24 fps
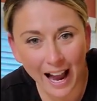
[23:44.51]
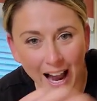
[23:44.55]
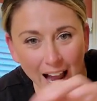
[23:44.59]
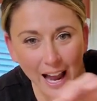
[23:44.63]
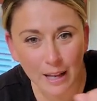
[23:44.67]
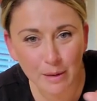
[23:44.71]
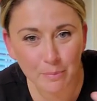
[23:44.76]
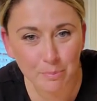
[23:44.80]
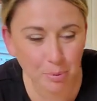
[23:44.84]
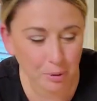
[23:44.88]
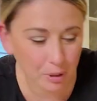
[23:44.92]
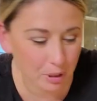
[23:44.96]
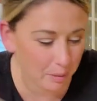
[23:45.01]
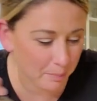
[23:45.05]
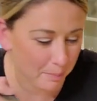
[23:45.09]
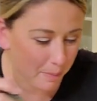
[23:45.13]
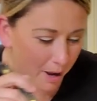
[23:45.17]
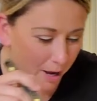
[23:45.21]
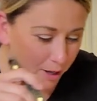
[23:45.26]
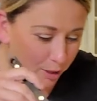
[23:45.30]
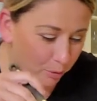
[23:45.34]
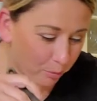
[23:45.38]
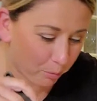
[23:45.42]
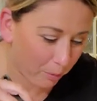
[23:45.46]
and put them
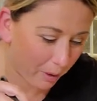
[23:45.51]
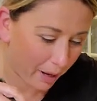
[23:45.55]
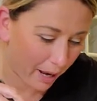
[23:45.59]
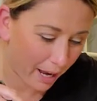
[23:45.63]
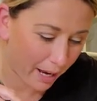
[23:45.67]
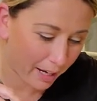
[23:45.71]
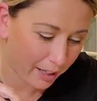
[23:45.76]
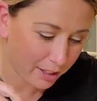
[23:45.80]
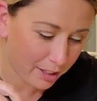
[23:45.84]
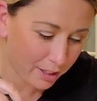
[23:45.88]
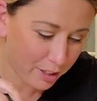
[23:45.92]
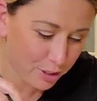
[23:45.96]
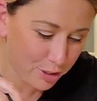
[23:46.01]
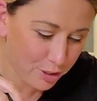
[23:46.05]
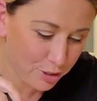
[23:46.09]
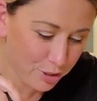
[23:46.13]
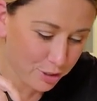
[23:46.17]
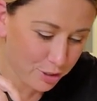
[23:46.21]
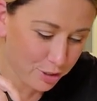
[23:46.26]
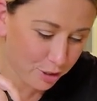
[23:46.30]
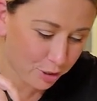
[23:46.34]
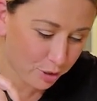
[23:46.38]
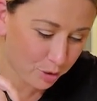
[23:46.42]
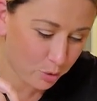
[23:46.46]
on a rack
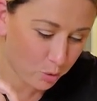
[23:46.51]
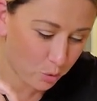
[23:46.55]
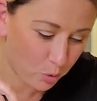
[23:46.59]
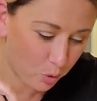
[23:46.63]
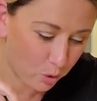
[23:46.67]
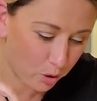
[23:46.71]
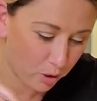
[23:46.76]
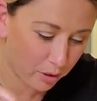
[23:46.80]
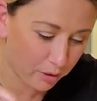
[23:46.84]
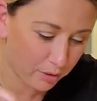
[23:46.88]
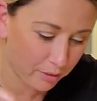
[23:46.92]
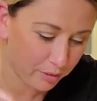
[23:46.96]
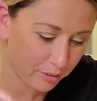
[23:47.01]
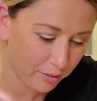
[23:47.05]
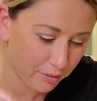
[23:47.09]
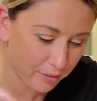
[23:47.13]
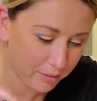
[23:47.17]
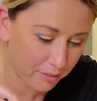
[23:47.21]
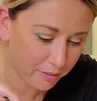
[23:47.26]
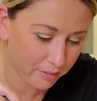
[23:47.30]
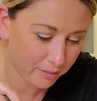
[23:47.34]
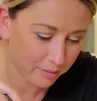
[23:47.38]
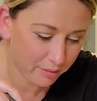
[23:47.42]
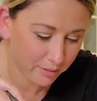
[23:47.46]
to cool.
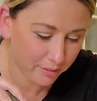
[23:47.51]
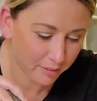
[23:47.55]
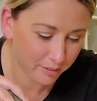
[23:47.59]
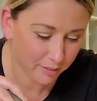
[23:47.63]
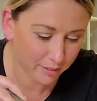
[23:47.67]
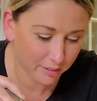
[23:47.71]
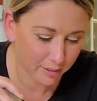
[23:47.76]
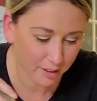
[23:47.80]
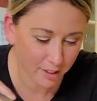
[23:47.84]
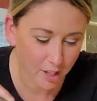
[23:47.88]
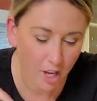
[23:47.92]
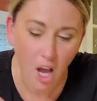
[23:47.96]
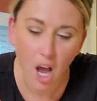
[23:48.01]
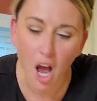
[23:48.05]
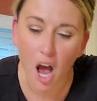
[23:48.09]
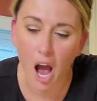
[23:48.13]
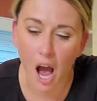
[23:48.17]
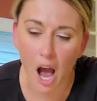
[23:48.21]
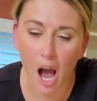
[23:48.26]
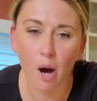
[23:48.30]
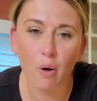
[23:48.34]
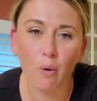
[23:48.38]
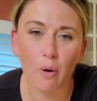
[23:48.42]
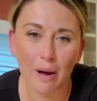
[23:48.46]

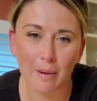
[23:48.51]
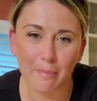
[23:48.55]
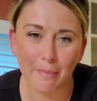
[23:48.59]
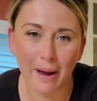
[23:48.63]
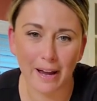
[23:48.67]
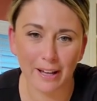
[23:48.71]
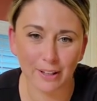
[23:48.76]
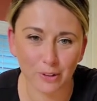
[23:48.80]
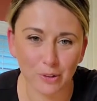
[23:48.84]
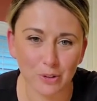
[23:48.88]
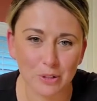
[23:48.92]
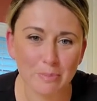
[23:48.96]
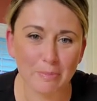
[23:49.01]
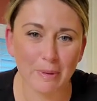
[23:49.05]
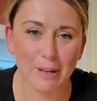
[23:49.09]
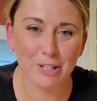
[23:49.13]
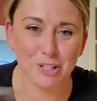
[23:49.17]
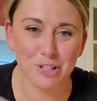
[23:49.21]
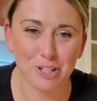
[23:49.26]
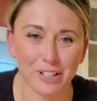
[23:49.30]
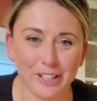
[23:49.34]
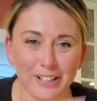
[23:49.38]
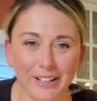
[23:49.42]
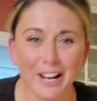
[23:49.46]
Oh, I might lose my
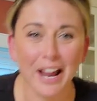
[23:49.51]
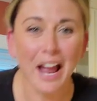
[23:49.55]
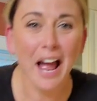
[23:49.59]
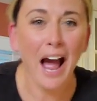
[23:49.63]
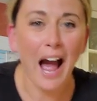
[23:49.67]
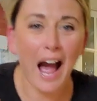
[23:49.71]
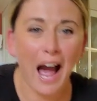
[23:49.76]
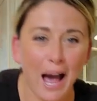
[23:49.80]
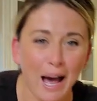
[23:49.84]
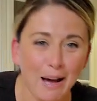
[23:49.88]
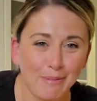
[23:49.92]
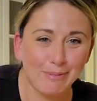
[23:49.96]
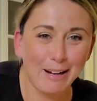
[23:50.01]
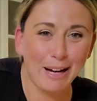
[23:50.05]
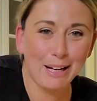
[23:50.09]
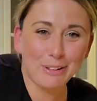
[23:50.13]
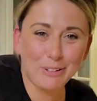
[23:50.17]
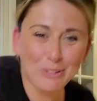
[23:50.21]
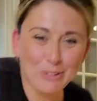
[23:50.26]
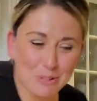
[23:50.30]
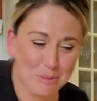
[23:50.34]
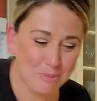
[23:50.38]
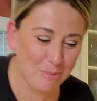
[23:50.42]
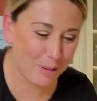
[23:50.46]
shit. I might
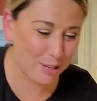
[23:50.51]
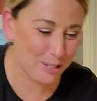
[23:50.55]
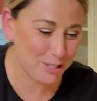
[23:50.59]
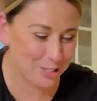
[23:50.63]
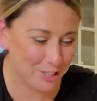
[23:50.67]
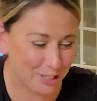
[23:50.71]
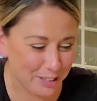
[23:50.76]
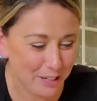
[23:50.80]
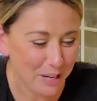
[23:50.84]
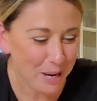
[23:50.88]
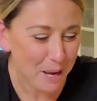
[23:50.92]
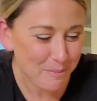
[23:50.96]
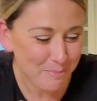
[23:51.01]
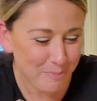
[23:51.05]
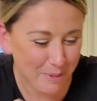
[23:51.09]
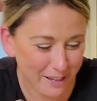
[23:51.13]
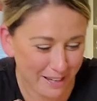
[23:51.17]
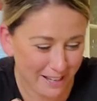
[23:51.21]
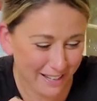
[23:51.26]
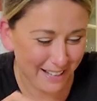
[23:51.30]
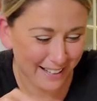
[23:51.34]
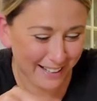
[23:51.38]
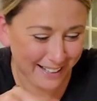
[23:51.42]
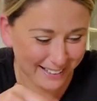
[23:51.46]
lose my shit
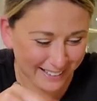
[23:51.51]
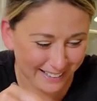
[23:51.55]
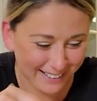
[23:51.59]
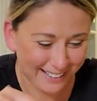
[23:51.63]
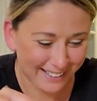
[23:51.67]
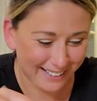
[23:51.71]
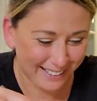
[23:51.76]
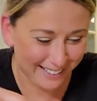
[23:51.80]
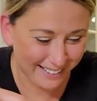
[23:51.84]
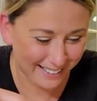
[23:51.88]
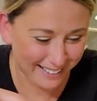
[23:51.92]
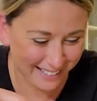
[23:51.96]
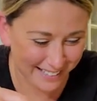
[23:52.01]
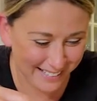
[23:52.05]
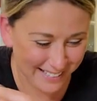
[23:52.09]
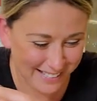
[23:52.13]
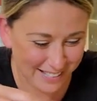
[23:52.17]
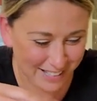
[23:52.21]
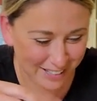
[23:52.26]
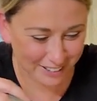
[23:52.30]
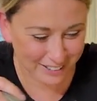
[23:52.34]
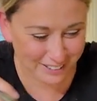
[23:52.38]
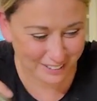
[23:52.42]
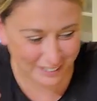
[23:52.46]
because
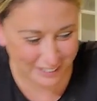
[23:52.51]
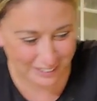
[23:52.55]
they're